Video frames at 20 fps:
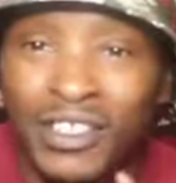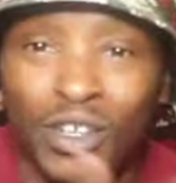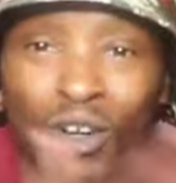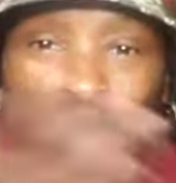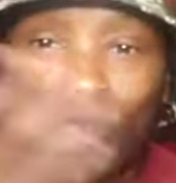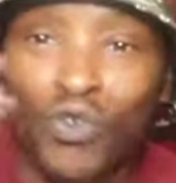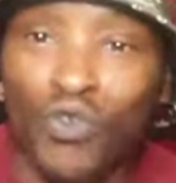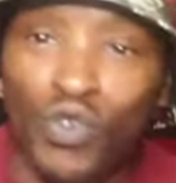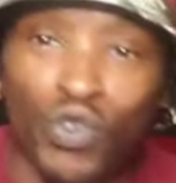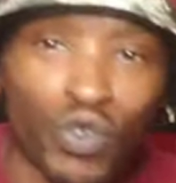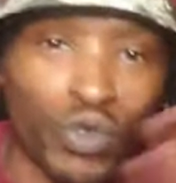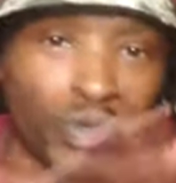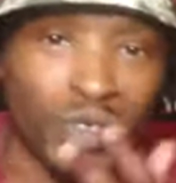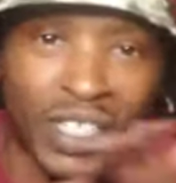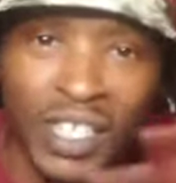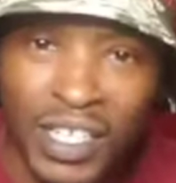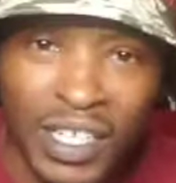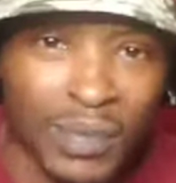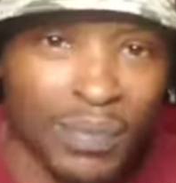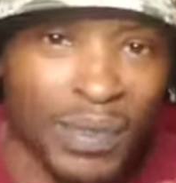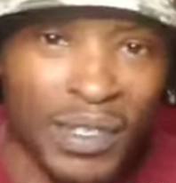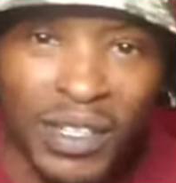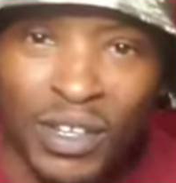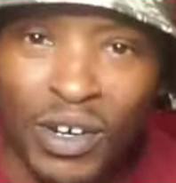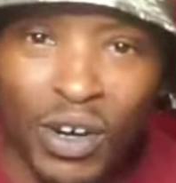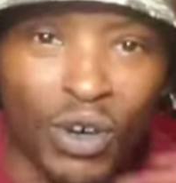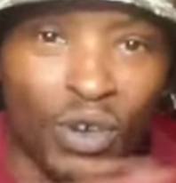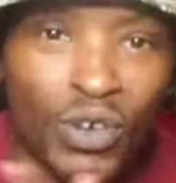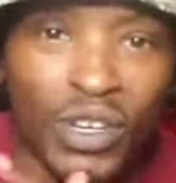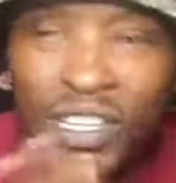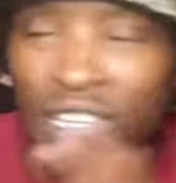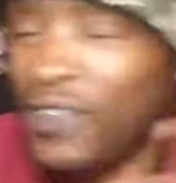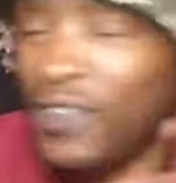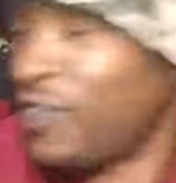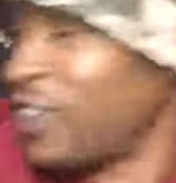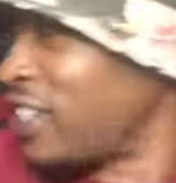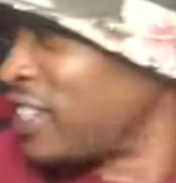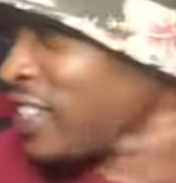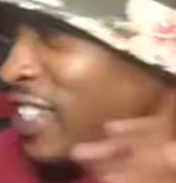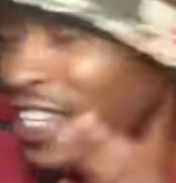this whole room set up and the whole
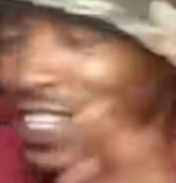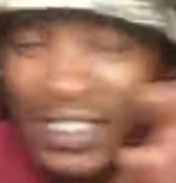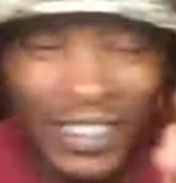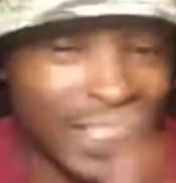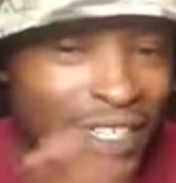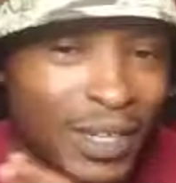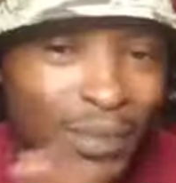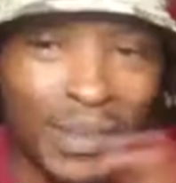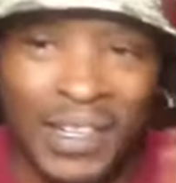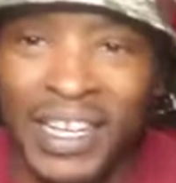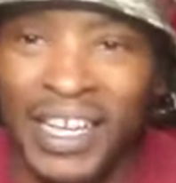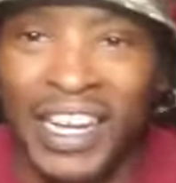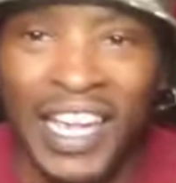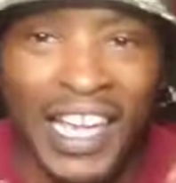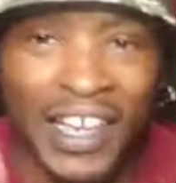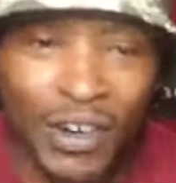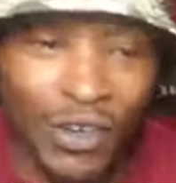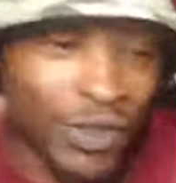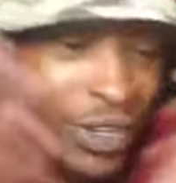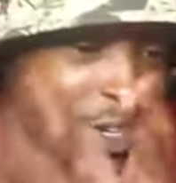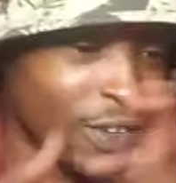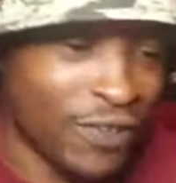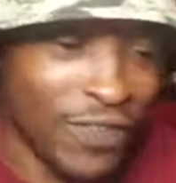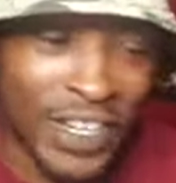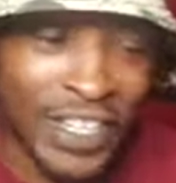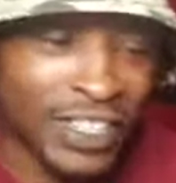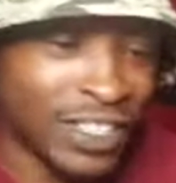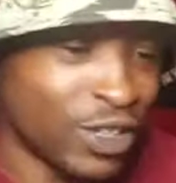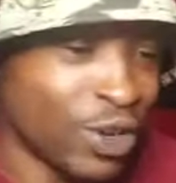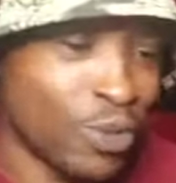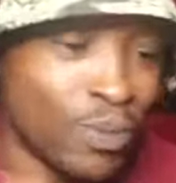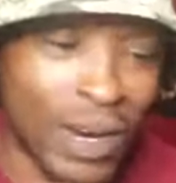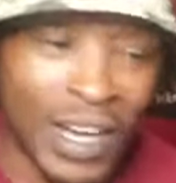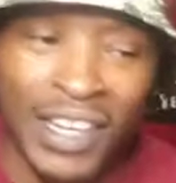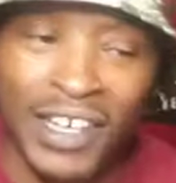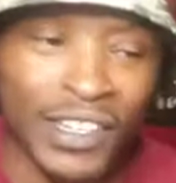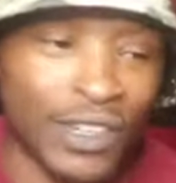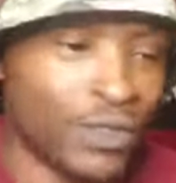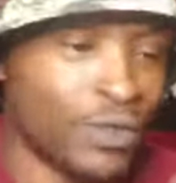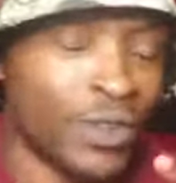interface gang set up and not have no interface, no
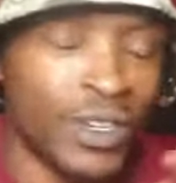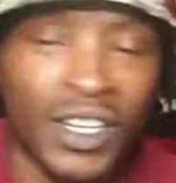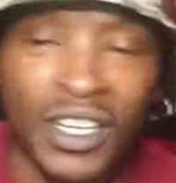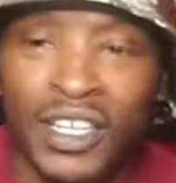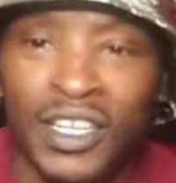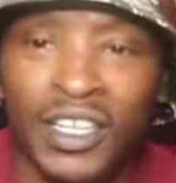mic, and no.